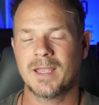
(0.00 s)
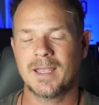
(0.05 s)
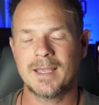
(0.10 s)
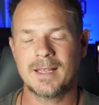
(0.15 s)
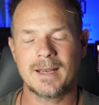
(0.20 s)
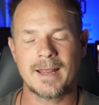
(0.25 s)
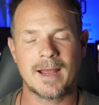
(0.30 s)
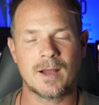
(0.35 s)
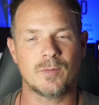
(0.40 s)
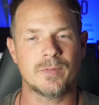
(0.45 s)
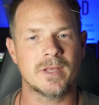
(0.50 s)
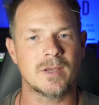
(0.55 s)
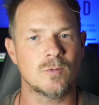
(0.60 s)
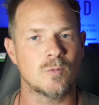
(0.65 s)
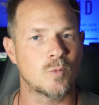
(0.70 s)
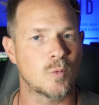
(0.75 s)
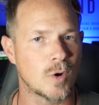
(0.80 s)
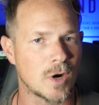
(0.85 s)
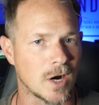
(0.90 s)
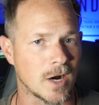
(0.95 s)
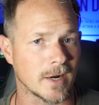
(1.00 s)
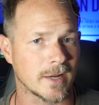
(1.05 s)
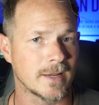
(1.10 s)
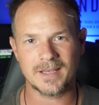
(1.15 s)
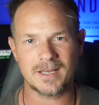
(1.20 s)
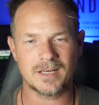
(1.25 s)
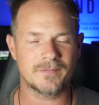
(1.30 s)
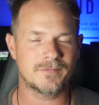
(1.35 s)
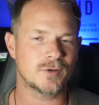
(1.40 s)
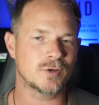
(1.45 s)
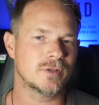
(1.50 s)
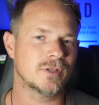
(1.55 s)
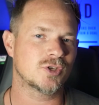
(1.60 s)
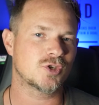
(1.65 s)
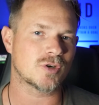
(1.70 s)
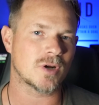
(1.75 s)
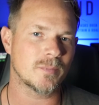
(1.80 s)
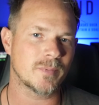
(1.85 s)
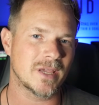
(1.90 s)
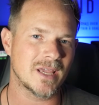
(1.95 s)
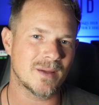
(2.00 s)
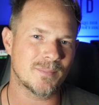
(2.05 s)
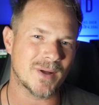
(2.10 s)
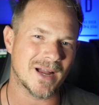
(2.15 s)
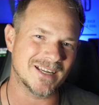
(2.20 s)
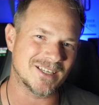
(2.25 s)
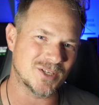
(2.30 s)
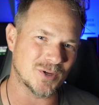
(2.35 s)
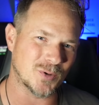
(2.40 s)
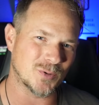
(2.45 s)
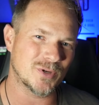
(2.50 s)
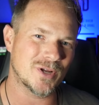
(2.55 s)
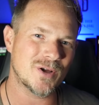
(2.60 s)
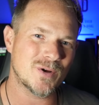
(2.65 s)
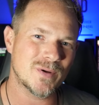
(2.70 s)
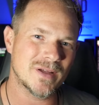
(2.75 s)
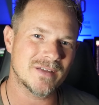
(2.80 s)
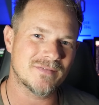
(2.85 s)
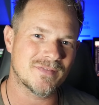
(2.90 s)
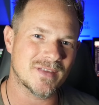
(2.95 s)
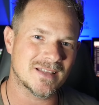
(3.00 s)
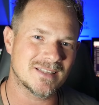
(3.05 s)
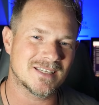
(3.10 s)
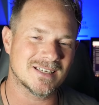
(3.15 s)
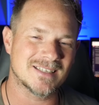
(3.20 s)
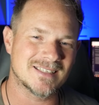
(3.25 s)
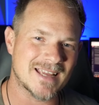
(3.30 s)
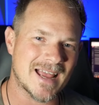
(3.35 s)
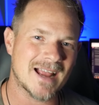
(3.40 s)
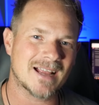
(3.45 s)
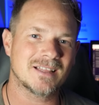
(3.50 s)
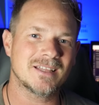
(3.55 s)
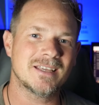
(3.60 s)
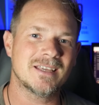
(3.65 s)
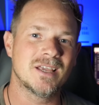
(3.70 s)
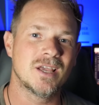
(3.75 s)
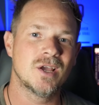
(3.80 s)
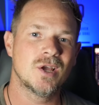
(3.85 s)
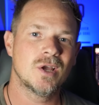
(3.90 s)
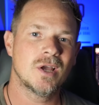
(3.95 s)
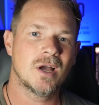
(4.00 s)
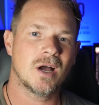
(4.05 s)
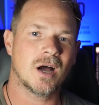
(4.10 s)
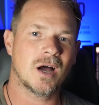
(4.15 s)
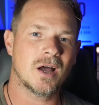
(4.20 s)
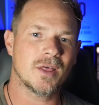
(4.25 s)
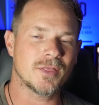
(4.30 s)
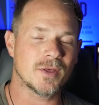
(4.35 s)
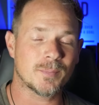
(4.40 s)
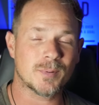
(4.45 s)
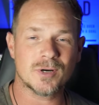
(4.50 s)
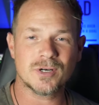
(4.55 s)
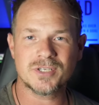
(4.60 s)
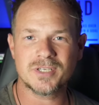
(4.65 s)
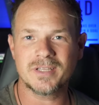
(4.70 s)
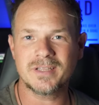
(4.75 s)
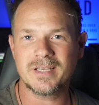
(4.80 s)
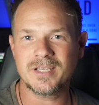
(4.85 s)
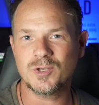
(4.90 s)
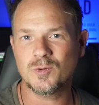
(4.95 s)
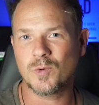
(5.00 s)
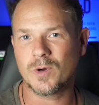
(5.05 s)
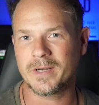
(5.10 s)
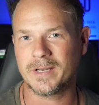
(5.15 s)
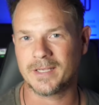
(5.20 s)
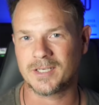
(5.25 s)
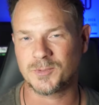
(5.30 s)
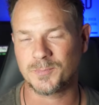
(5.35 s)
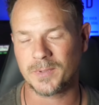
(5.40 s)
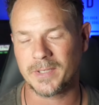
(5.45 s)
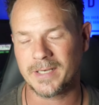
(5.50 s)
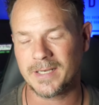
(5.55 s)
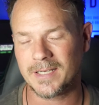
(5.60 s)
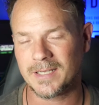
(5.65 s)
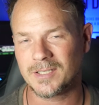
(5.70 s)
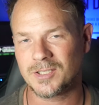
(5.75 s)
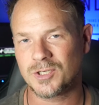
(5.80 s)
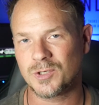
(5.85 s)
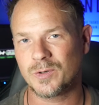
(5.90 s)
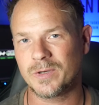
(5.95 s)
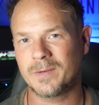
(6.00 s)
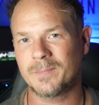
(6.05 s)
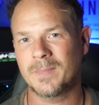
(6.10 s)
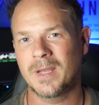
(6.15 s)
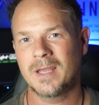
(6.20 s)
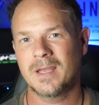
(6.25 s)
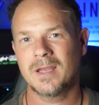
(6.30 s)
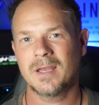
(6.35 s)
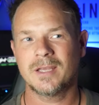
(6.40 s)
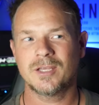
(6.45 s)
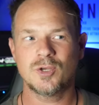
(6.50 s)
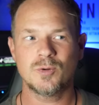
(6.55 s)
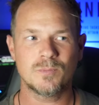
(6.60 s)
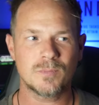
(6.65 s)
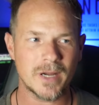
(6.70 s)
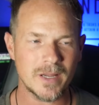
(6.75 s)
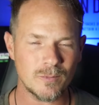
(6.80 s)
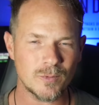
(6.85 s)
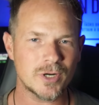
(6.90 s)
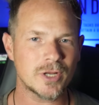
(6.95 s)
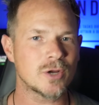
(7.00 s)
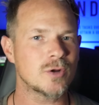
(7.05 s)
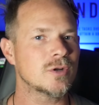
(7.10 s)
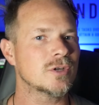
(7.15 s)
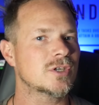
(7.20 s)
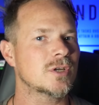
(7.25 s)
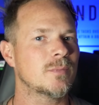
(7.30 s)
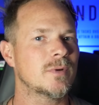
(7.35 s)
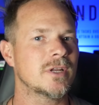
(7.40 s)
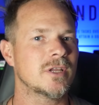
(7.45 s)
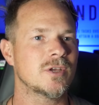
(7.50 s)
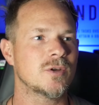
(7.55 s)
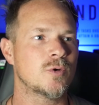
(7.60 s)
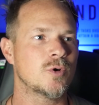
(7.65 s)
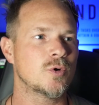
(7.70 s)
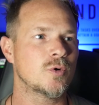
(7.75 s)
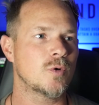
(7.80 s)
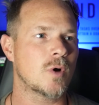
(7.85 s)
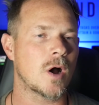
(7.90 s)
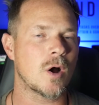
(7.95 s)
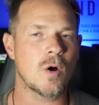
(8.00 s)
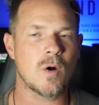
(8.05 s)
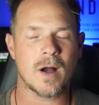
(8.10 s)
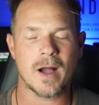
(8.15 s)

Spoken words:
and how they work. And if you're in the Trump camp, I don't know if that's exactly the person that you want explaining it to him. You might want to go to somebody who,